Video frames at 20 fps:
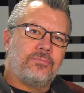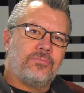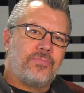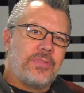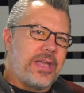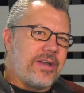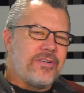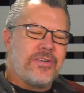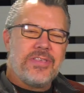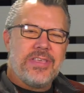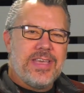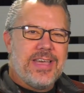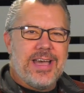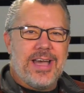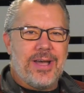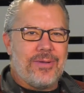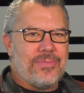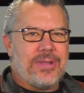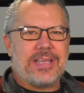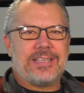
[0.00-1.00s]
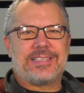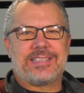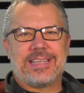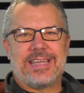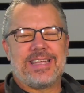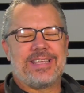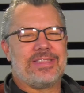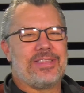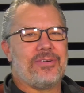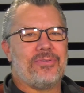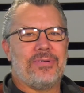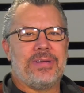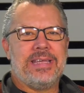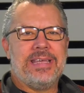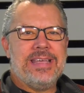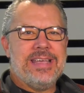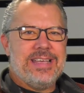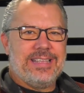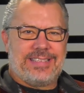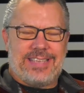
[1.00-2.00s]
Now, I'm not saying that we
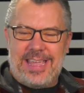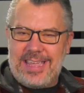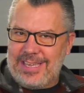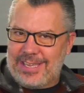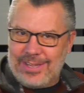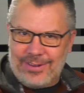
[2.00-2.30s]
take